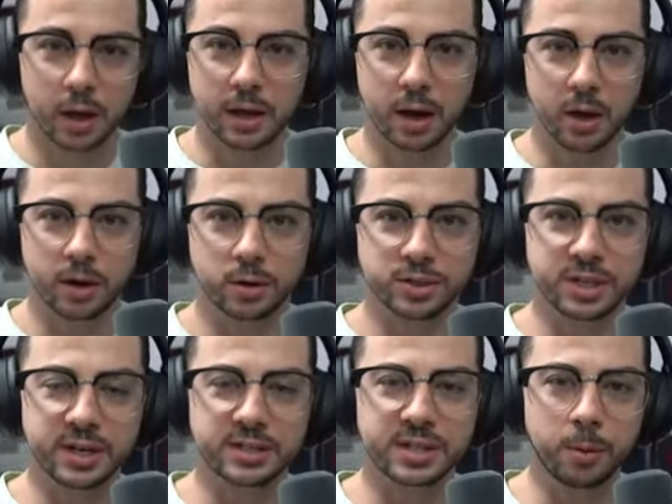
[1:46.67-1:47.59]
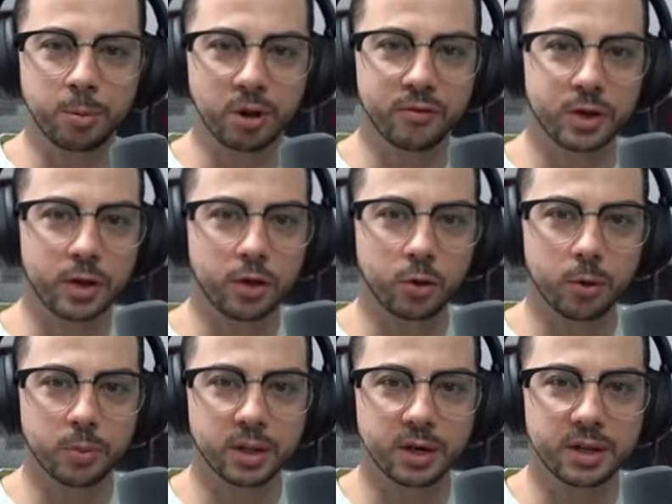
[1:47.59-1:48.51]
Now here's an example of another
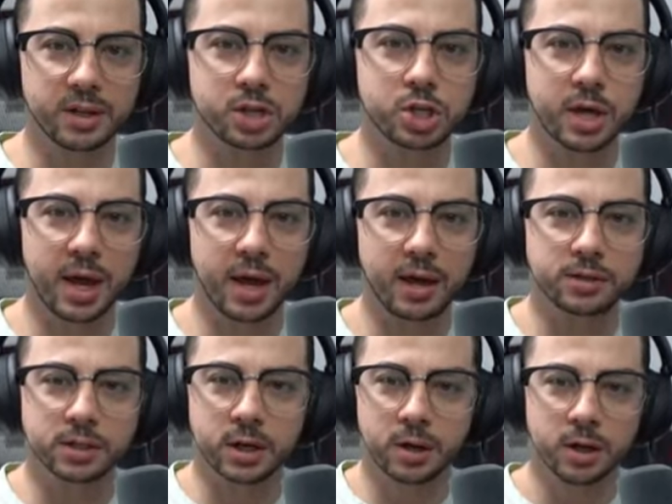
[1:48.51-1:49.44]
ability that she has,